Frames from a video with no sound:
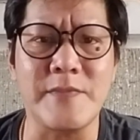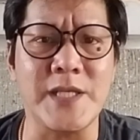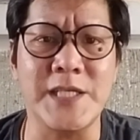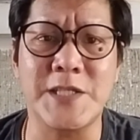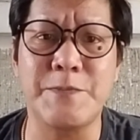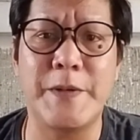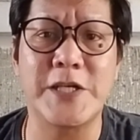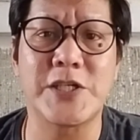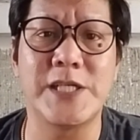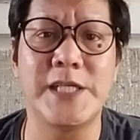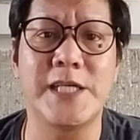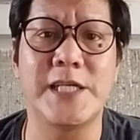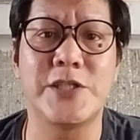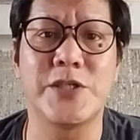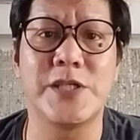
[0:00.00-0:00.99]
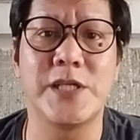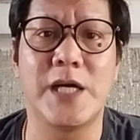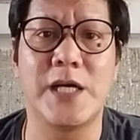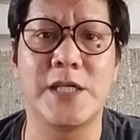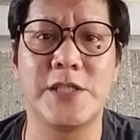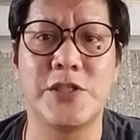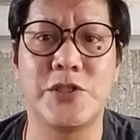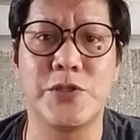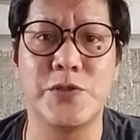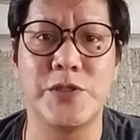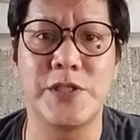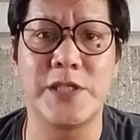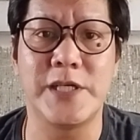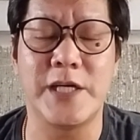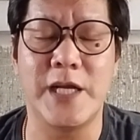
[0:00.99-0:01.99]
Especially kay Judy
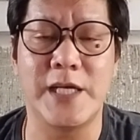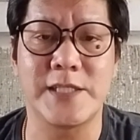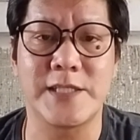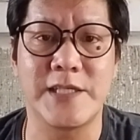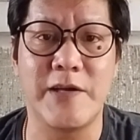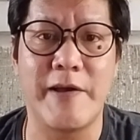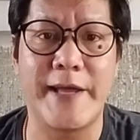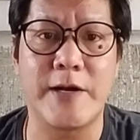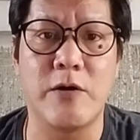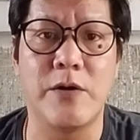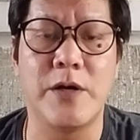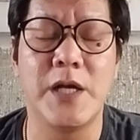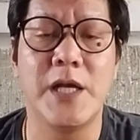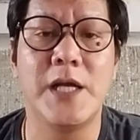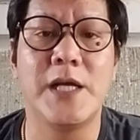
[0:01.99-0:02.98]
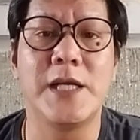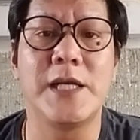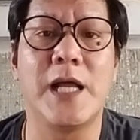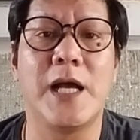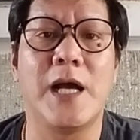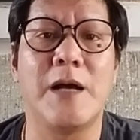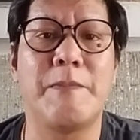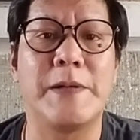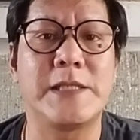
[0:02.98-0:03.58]
Esguero, na kapag